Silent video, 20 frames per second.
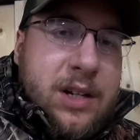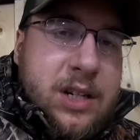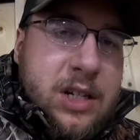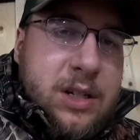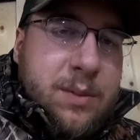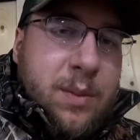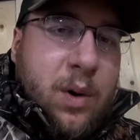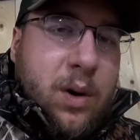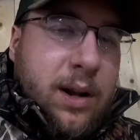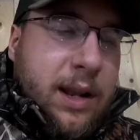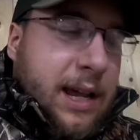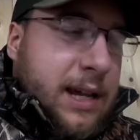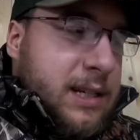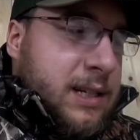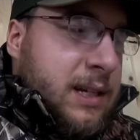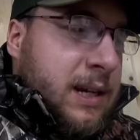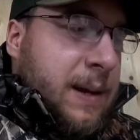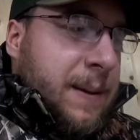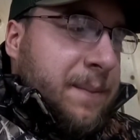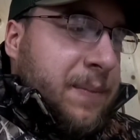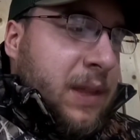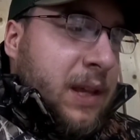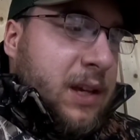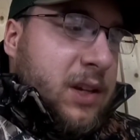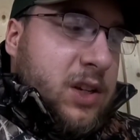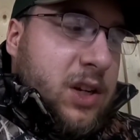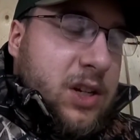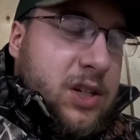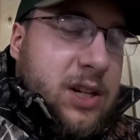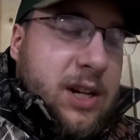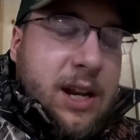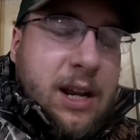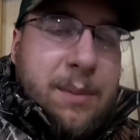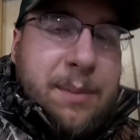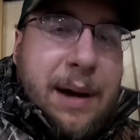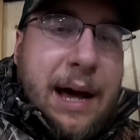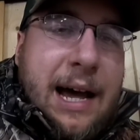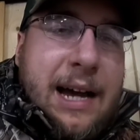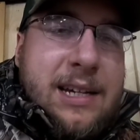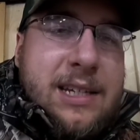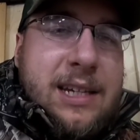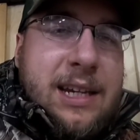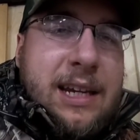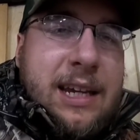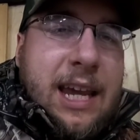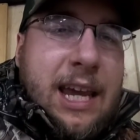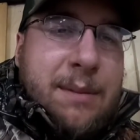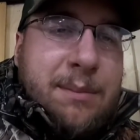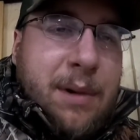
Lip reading: This is more or less just an unboxing